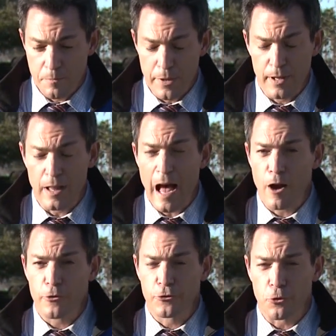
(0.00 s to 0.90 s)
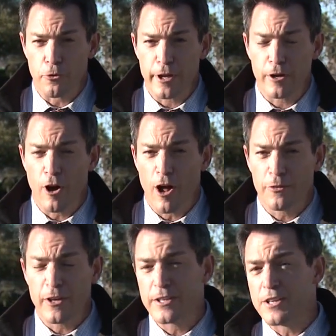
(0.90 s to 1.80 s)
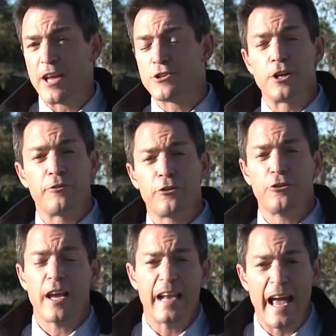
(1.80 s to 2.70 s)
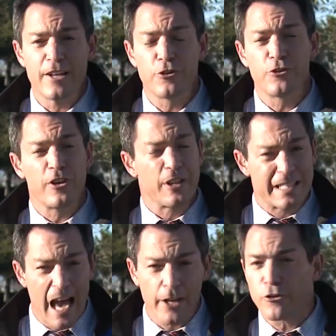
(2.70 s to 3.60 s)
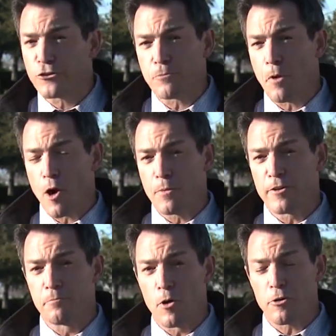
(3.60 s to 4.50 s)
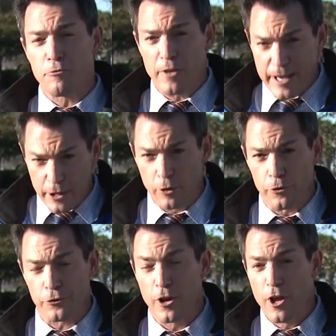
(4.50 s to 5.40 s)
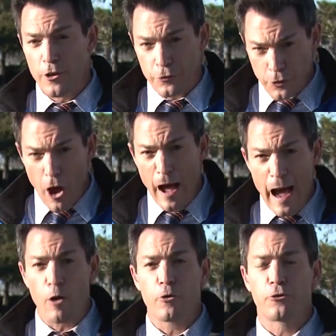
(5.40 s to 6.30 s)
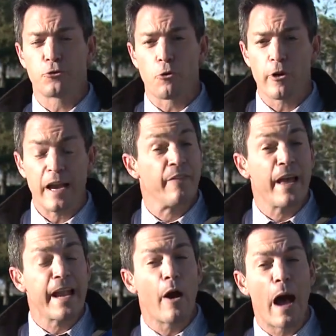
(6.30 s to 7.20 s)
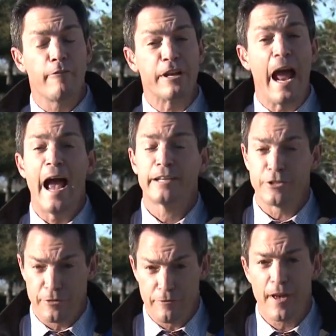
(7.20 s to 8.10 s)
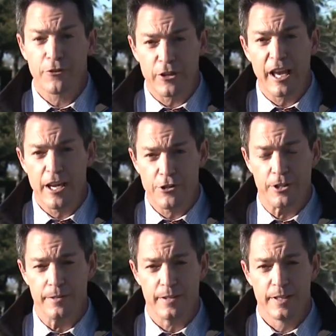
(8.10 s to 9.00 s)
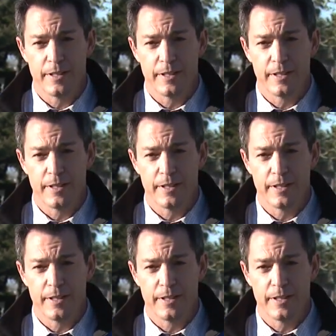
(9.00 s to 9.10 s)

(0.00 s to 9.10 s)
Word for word: Bill, our story caught the attention of a state agency. The Texas Department of Motor Vehicles saw our story, and they now have an active investigation.